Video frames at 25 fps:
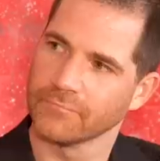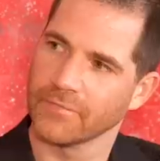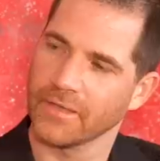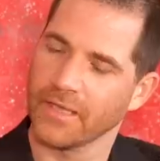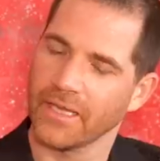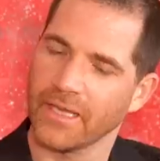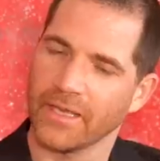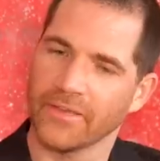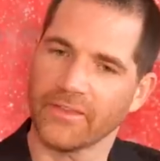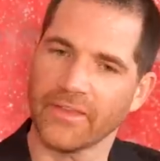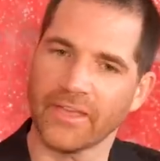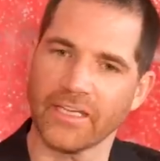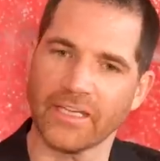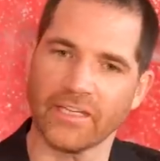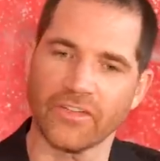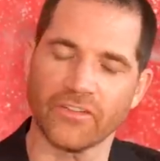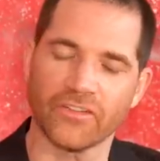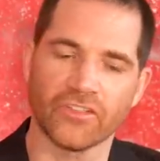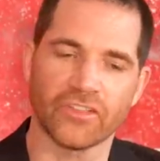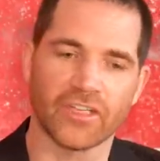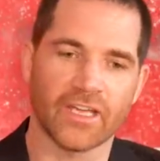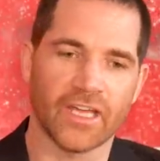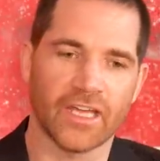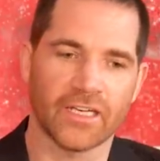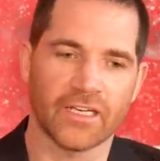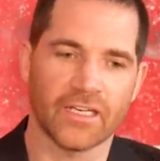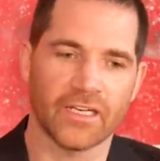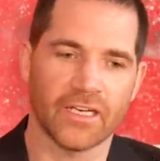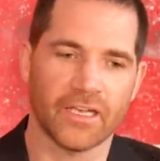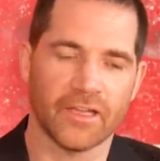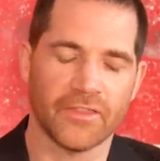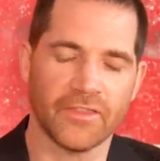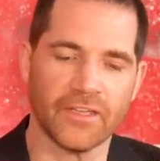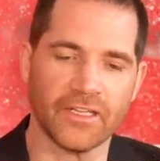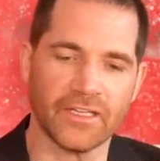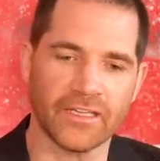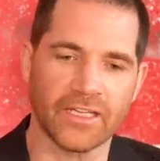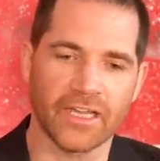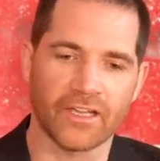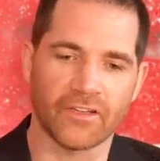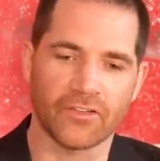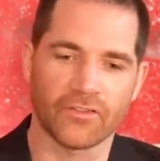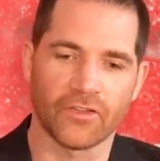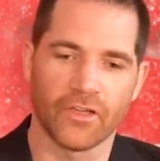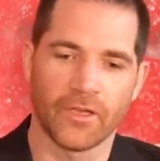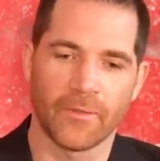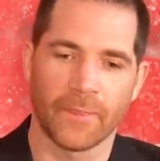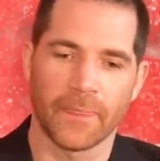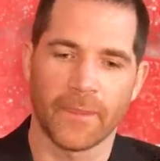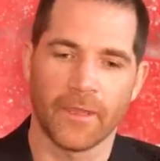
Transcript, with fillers: Yeah, that is sad. And I think that's